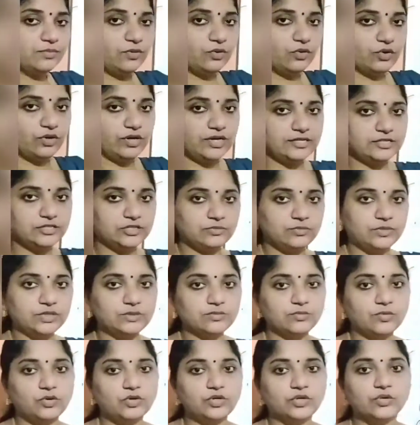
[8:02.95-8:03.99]

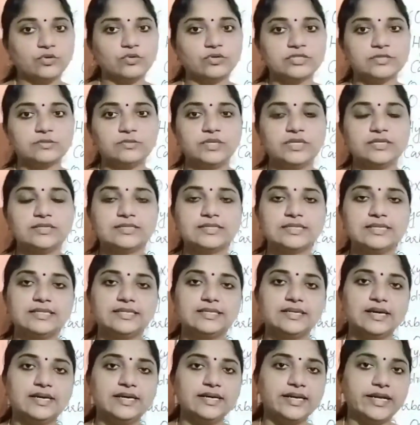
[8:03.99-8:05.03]
Monoatomic molecules means
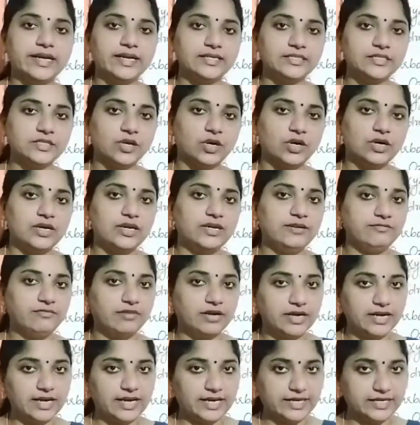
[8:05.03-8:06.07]
it contains only
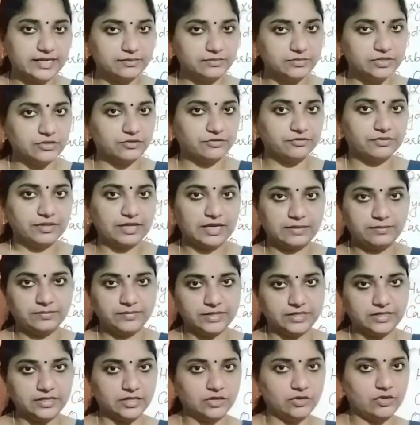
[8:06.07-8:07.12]
one atom of that
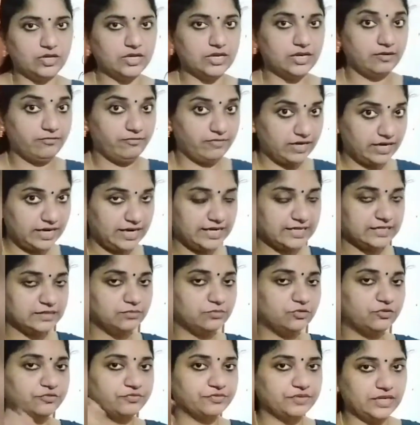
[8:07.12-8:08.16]
particular
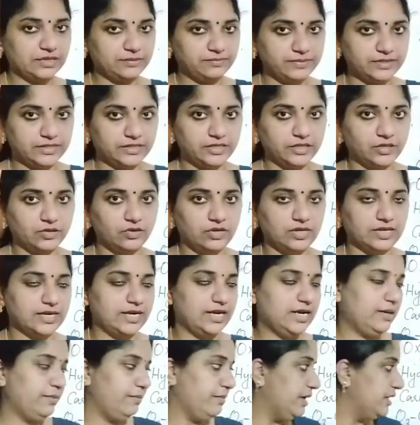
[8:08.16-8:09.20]

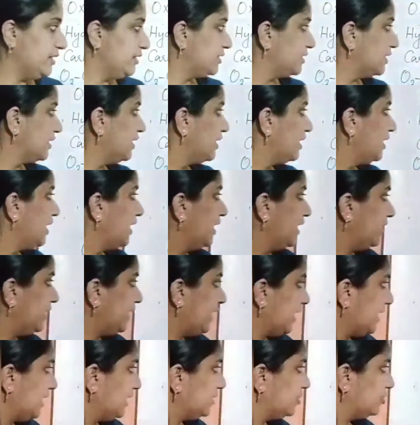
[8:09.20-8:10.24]
element.
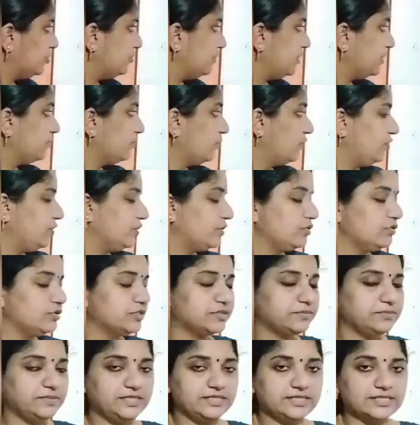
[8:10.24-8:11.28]
Diatomic
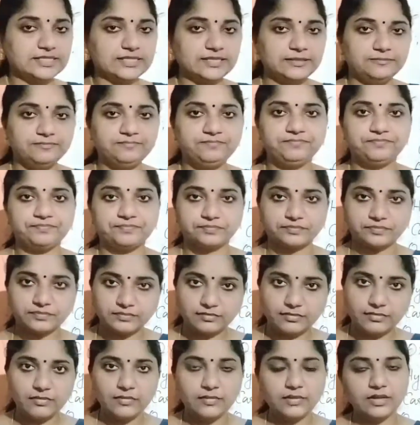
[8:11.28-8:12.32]
molecules means
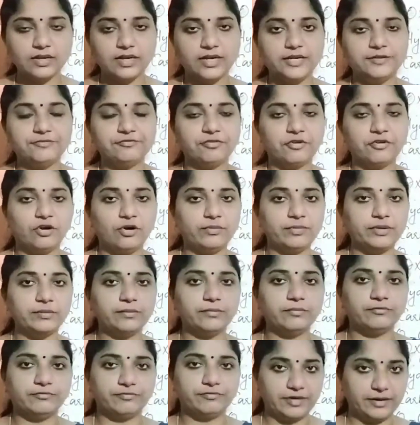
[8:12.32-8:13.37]
it formed
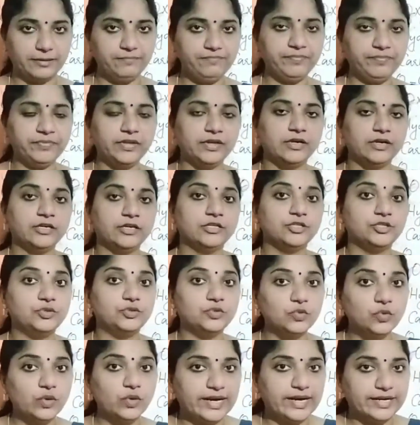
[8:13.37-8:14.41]
from
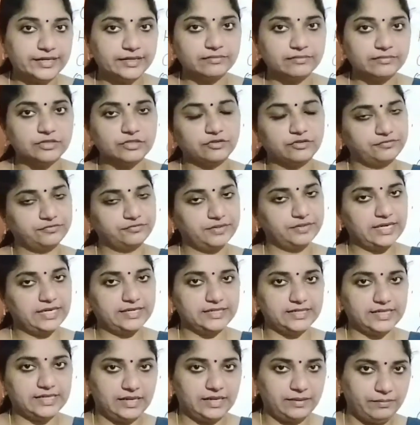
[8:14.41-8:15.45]
two atoms of
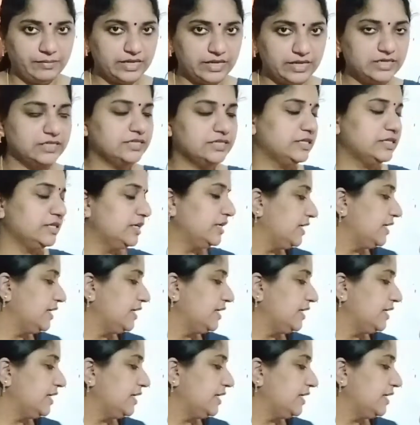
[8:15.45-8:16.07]
that element.